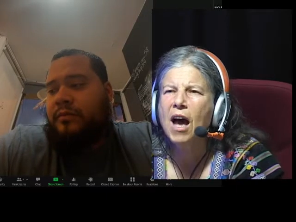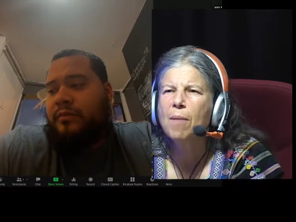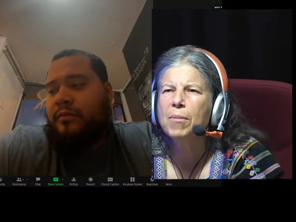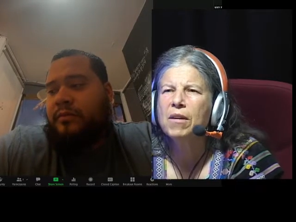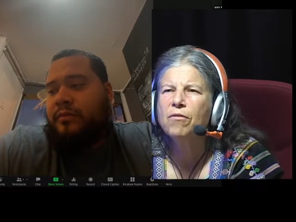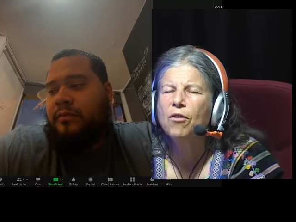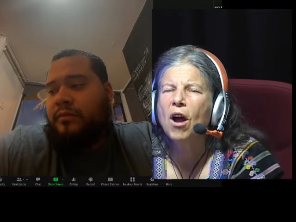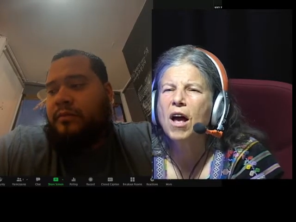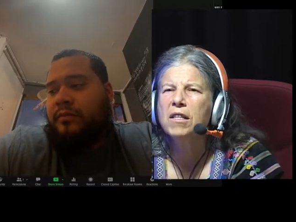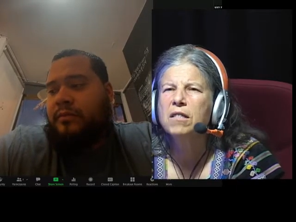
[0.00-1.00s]
Speaker 1: topic
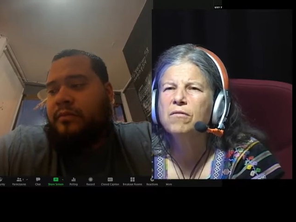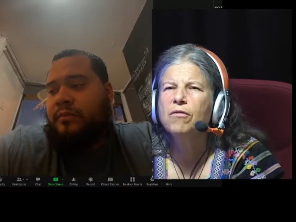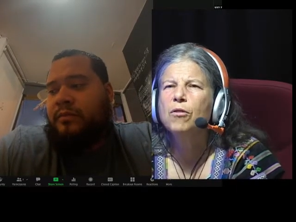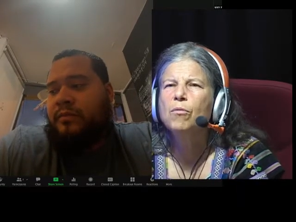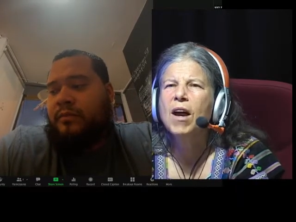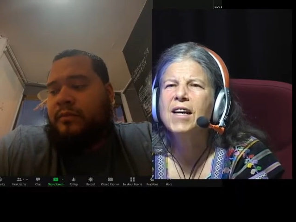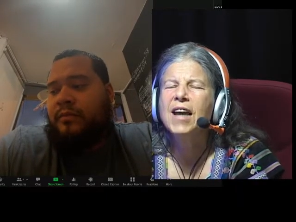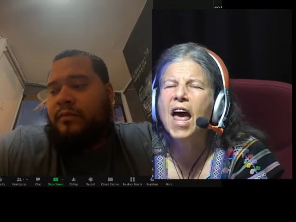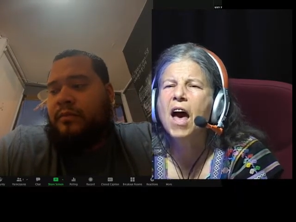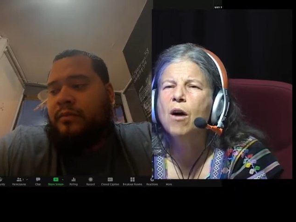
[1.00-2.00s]
for us for right
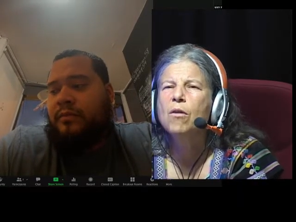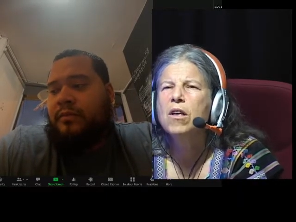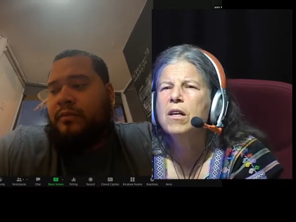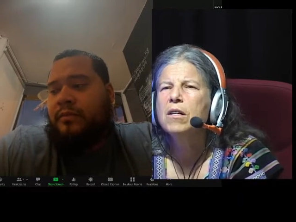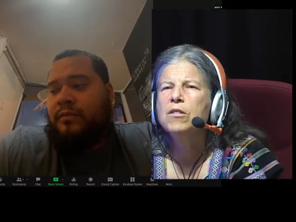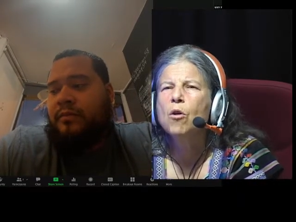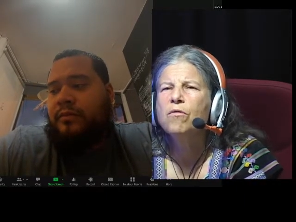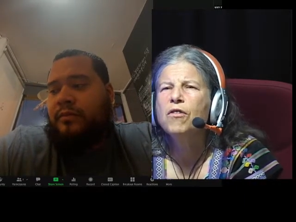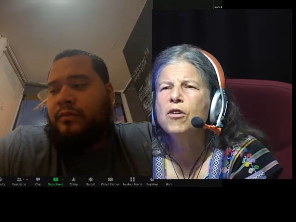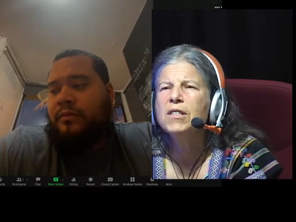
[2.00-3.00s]
now so
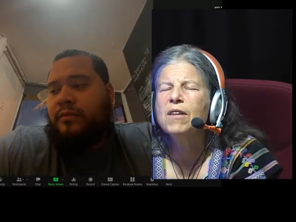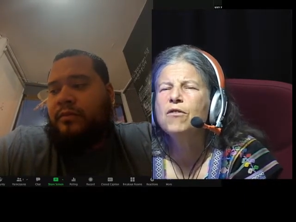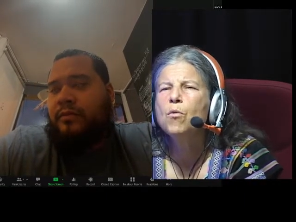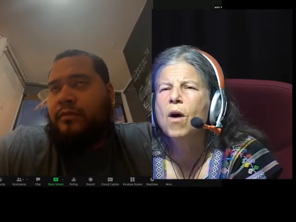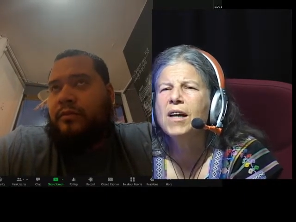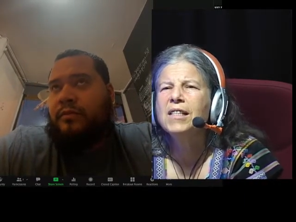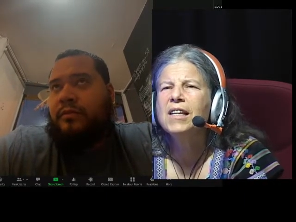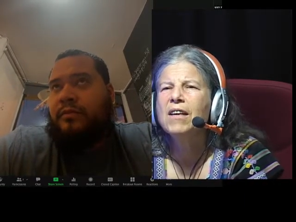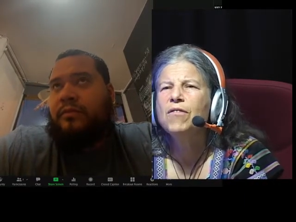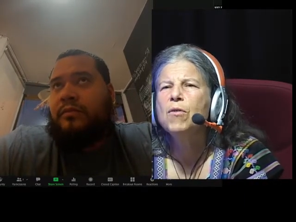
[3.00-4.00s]
first if you wanted
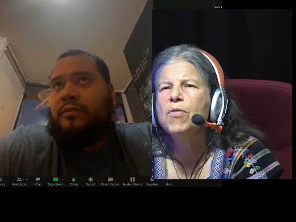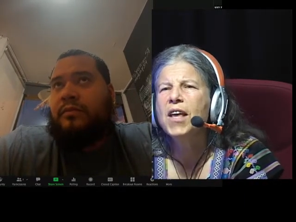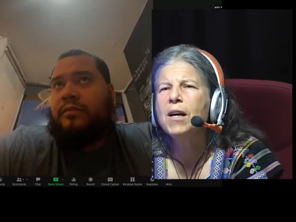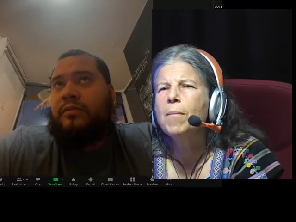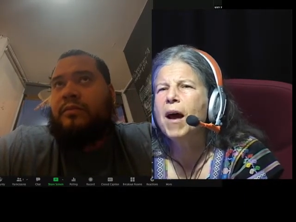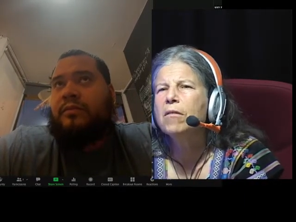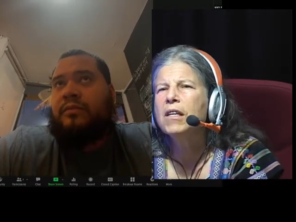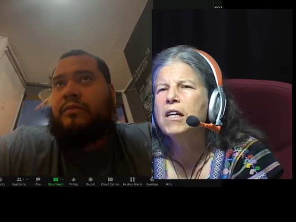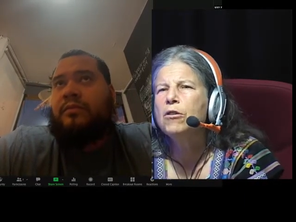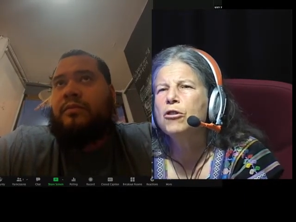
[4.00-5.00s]
to if you think about
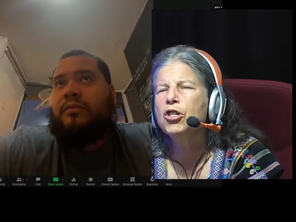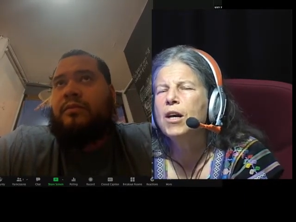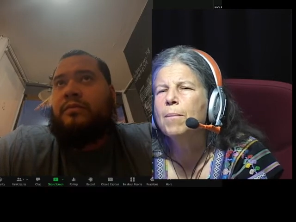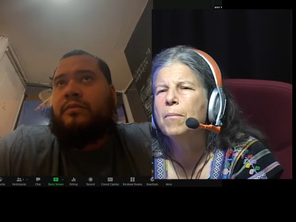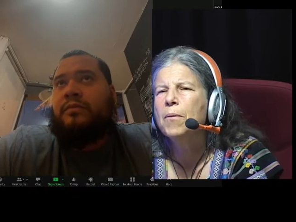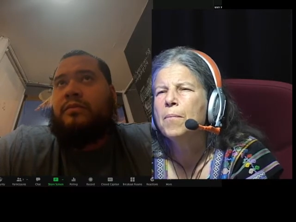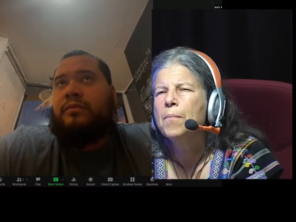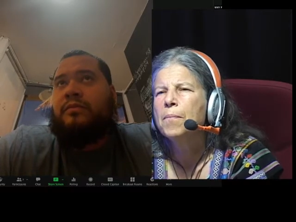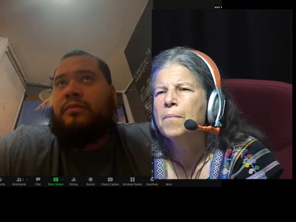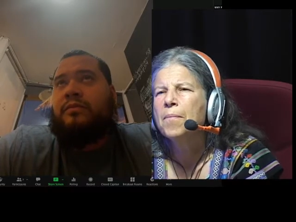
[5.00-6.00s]
leadership
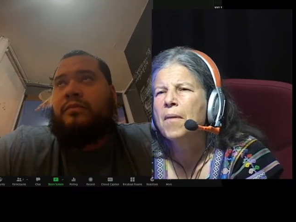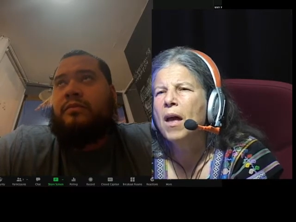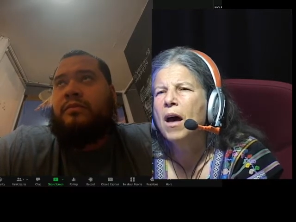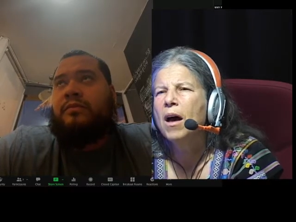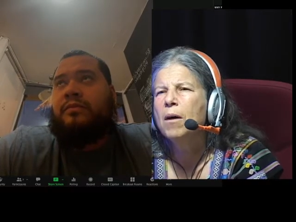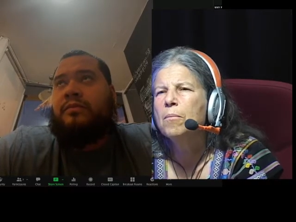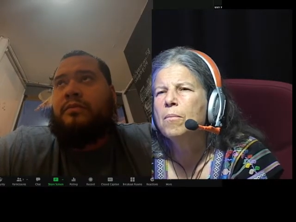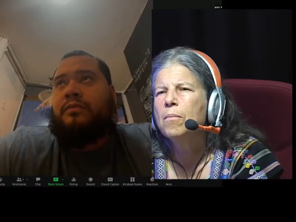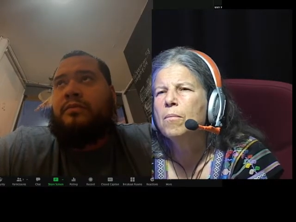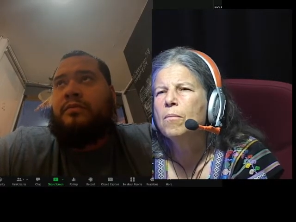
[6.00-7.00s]

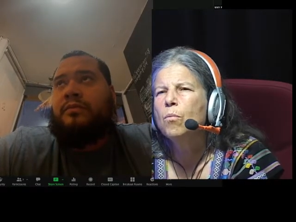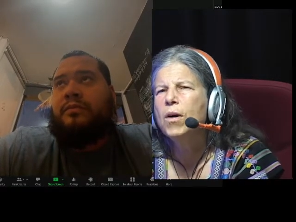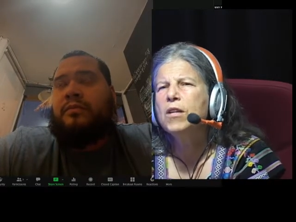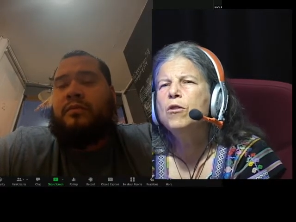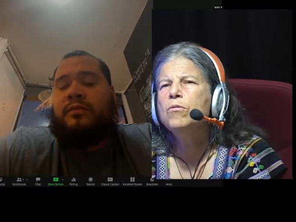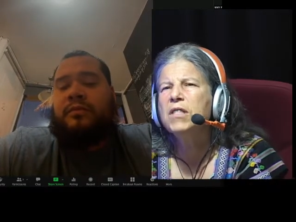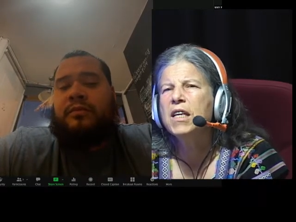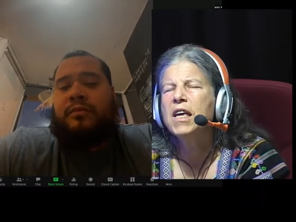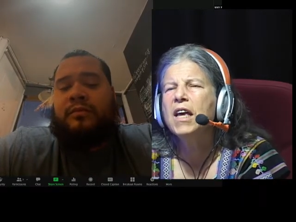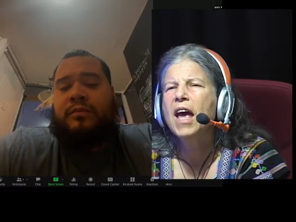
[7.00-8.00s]
um, what do you
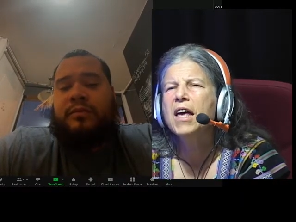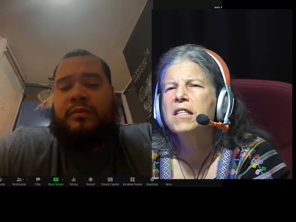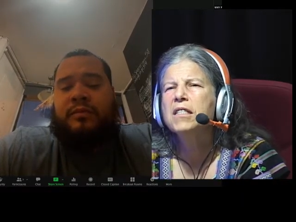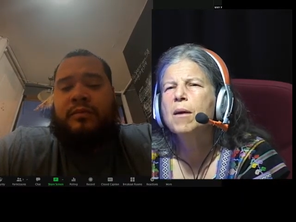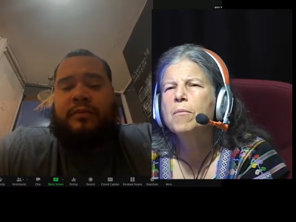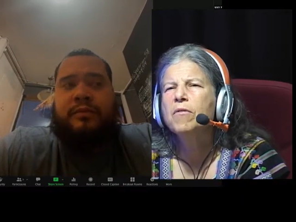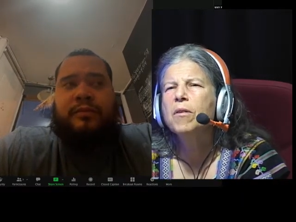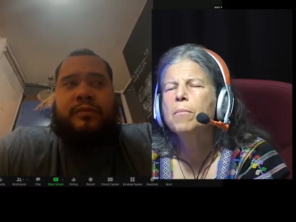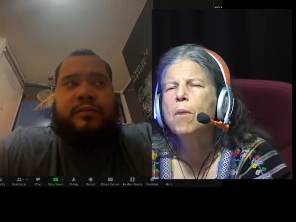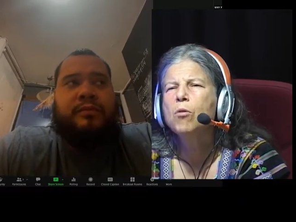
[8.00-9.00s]
see as some of
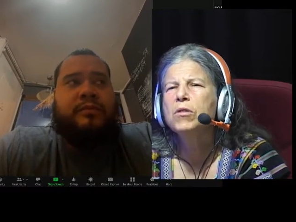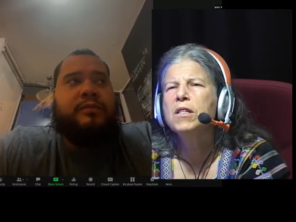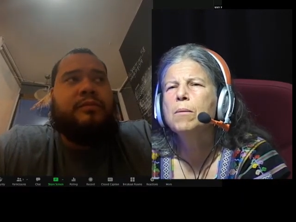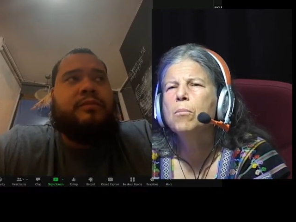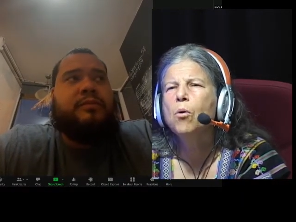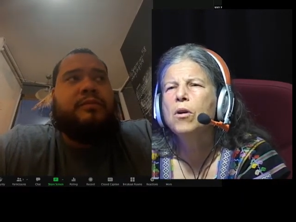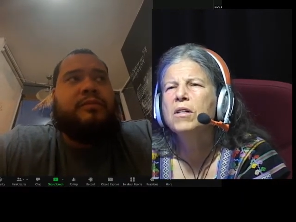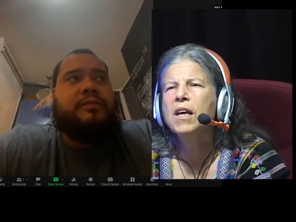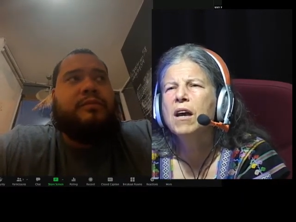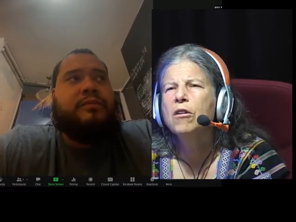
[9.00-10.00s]
the most
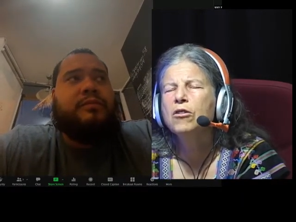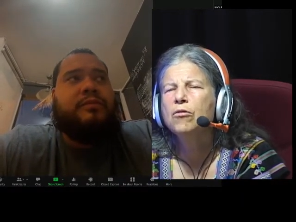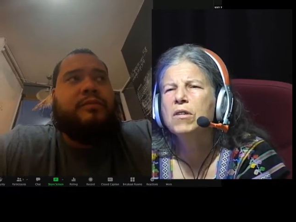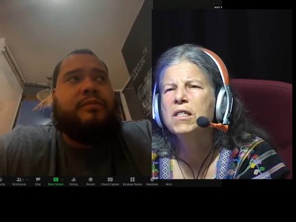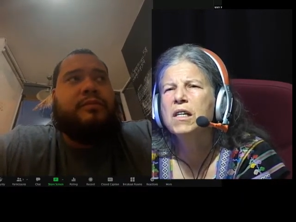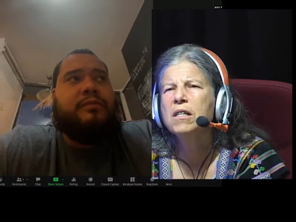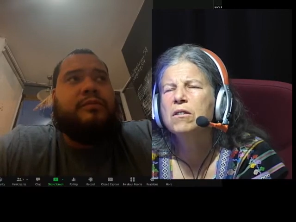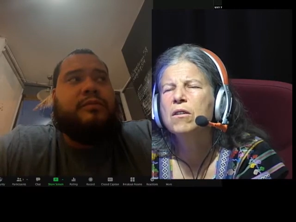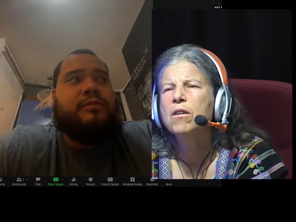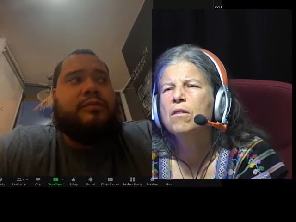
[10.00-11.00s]
important
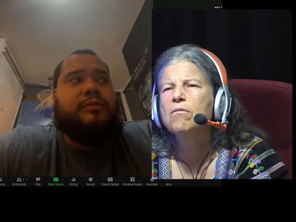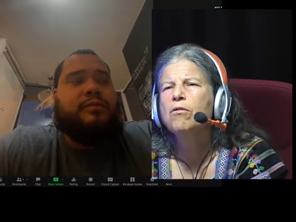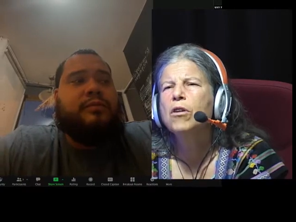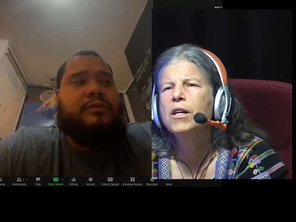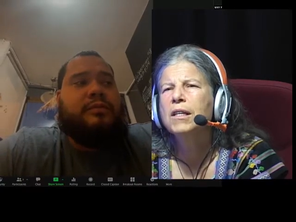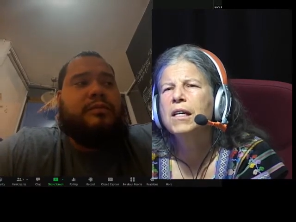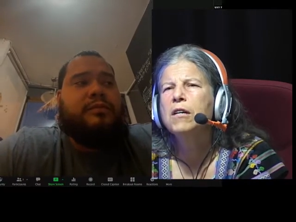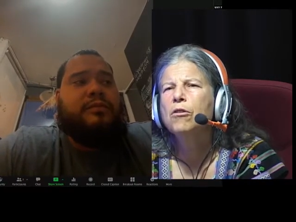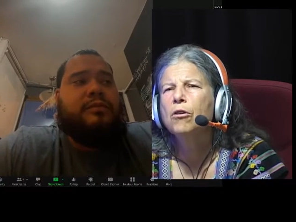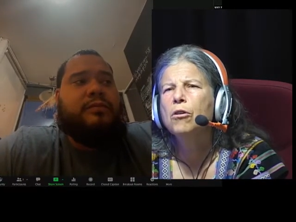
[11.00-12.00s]
characteristics for a
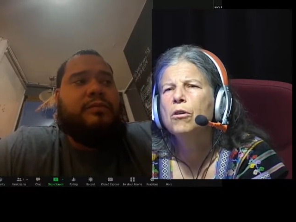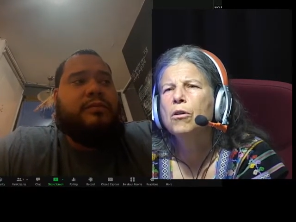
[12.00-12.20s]
leader?